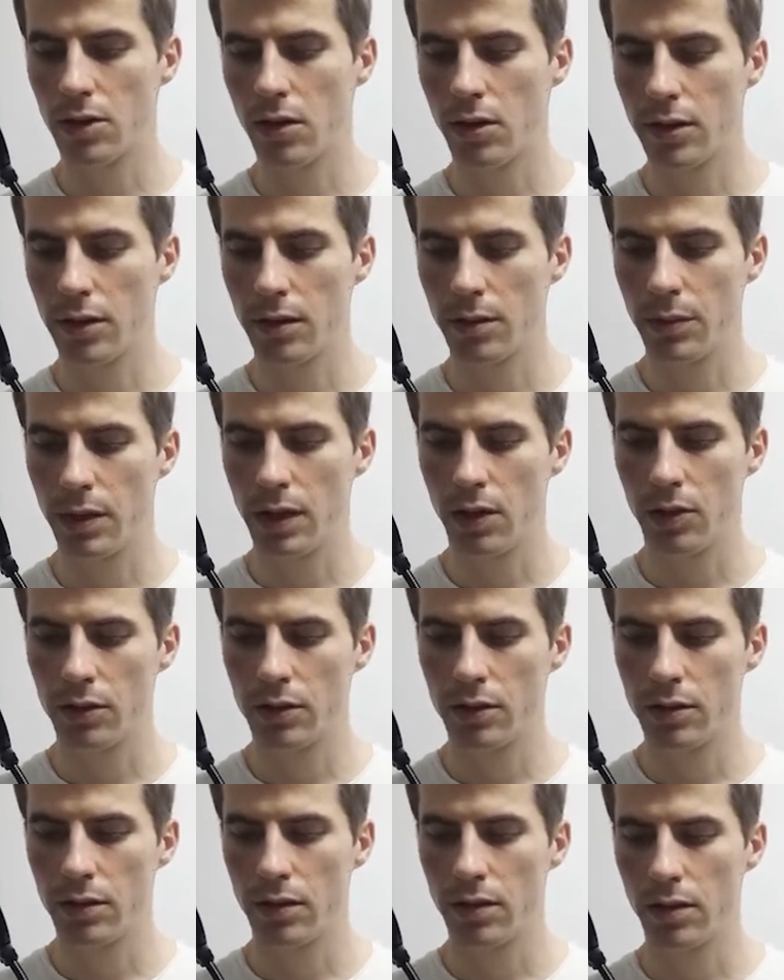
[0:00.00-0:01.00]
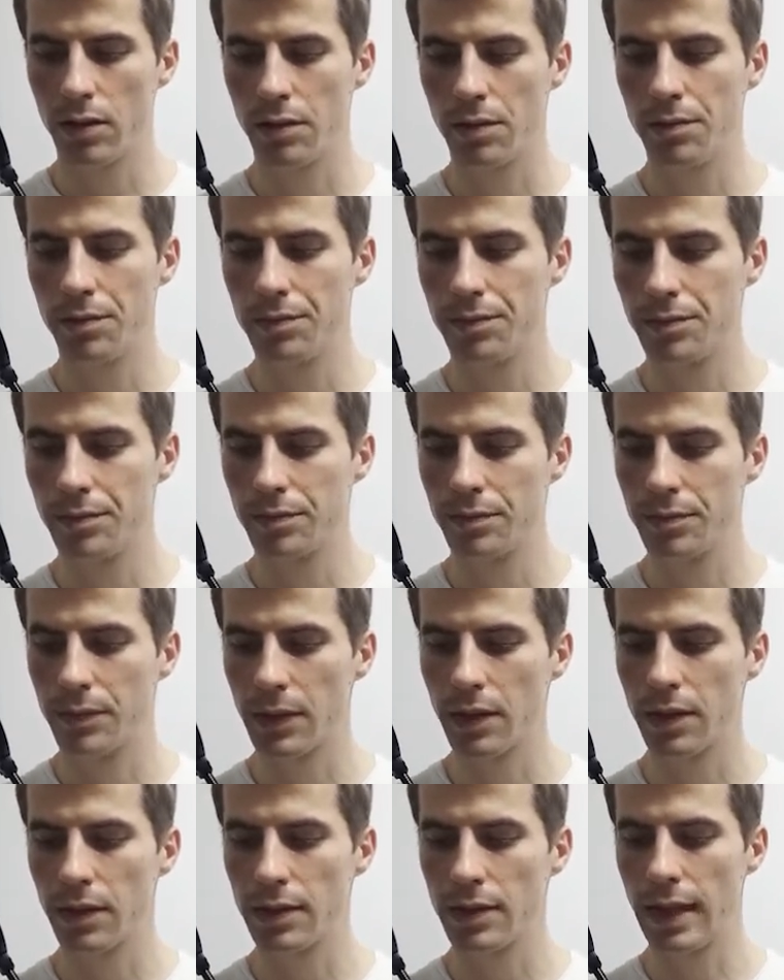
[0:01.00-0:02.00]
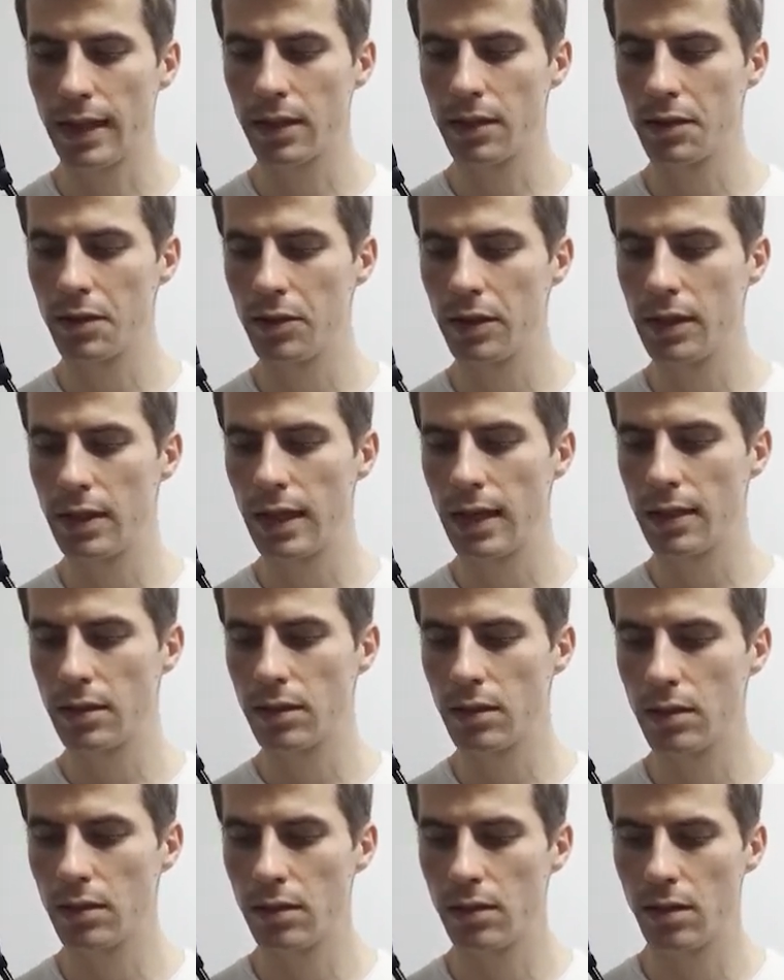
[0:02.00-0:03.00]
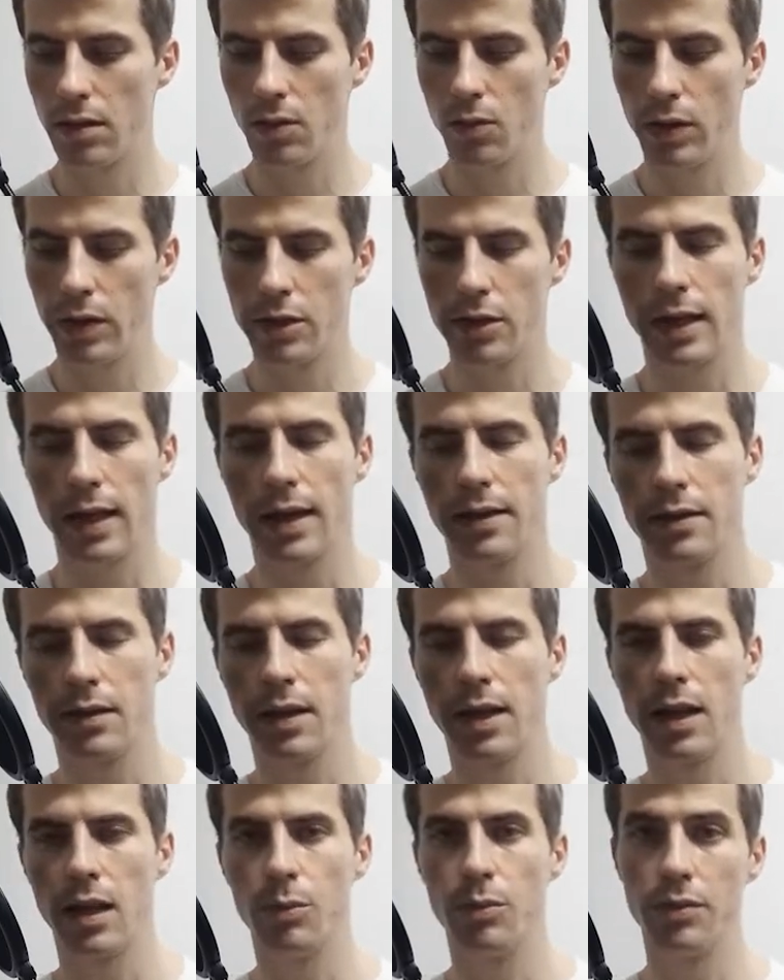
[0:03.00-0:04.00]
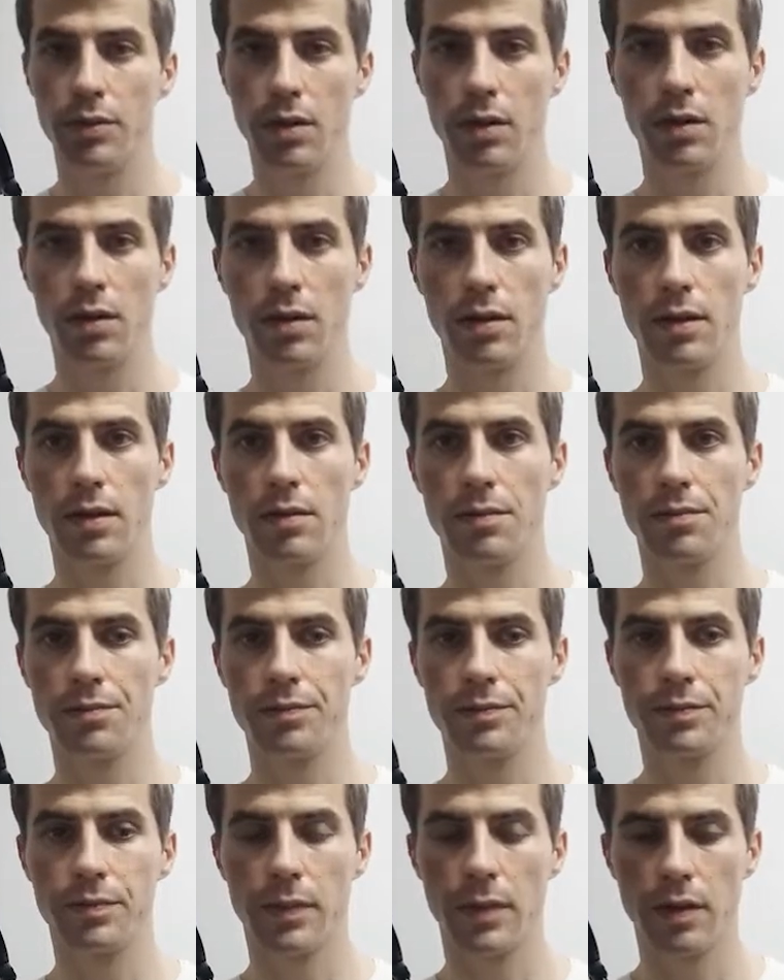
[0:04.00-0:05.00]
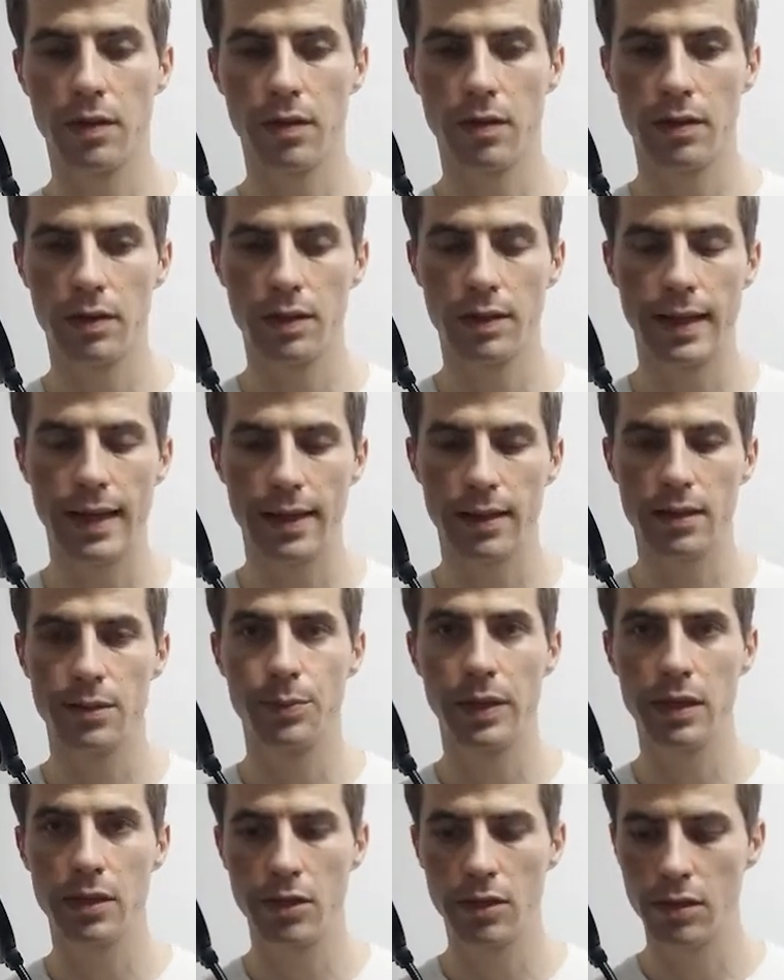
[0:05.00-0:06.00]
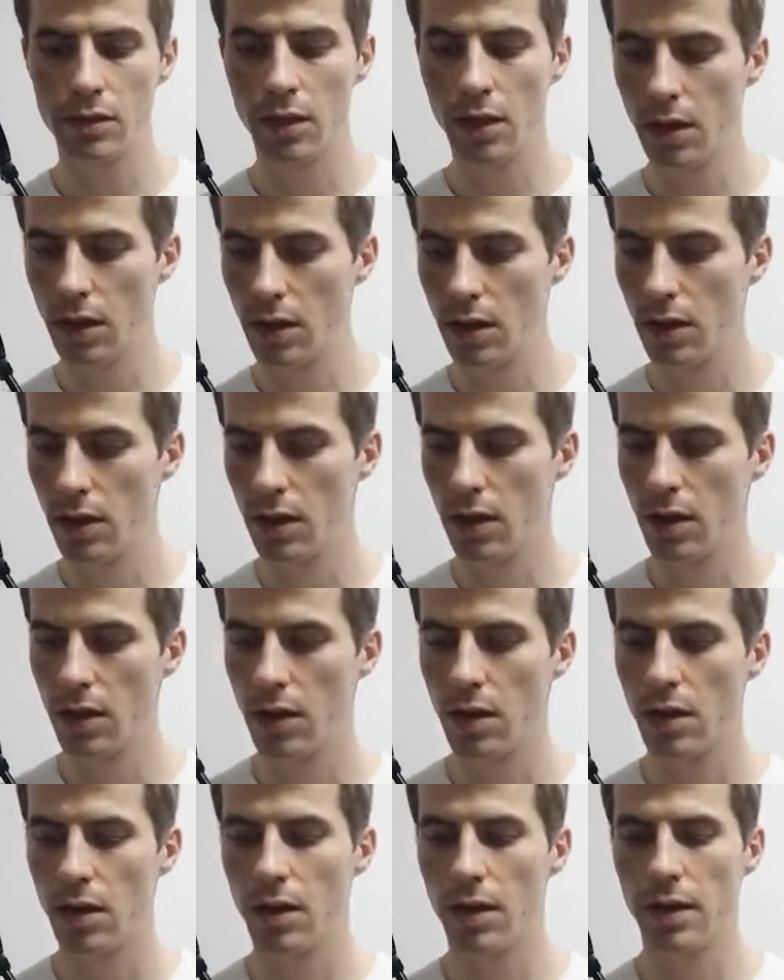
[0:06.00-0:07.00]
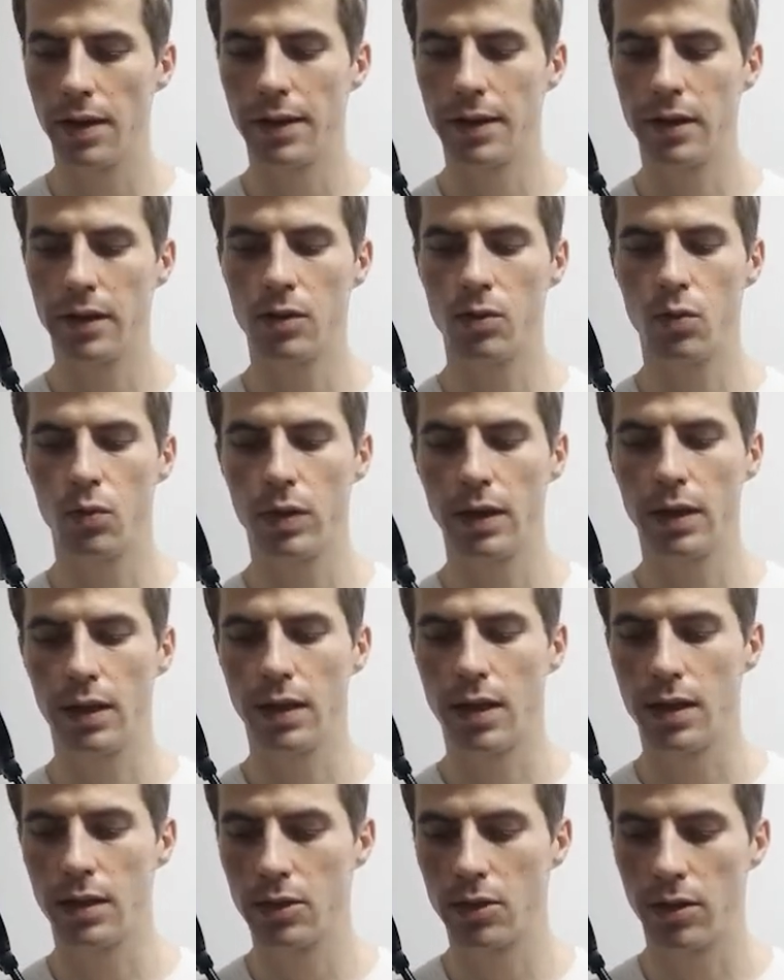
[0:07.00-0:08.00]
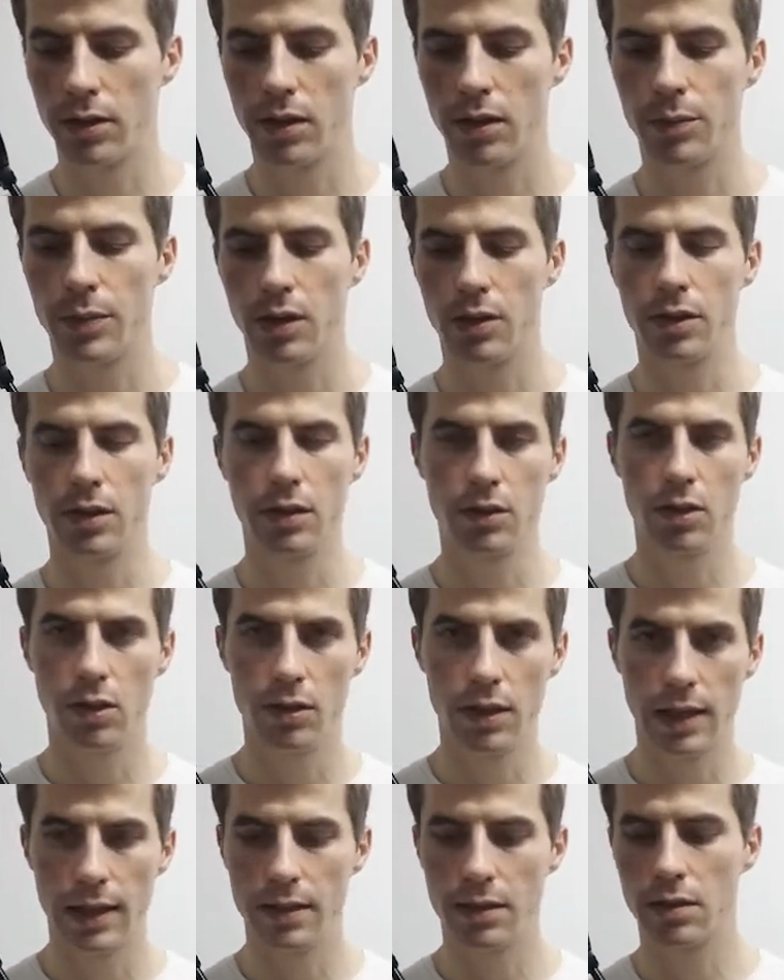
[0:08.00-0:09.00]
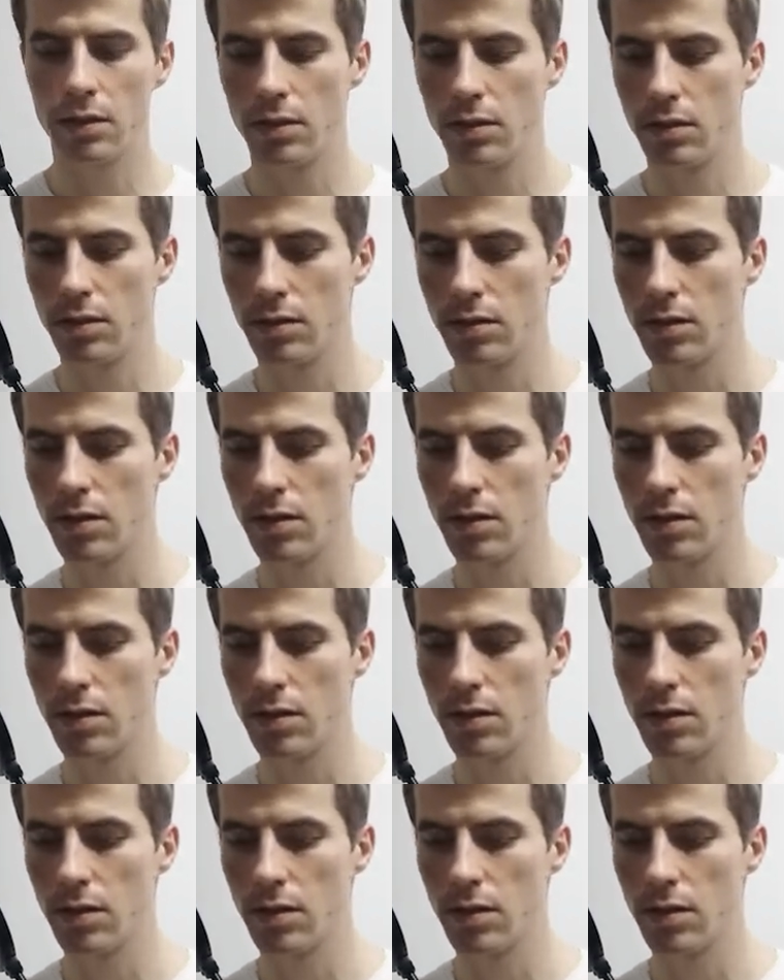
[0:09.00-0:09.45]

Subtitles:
Talking about a secondary test which can help detect species, here we are talking about indole test,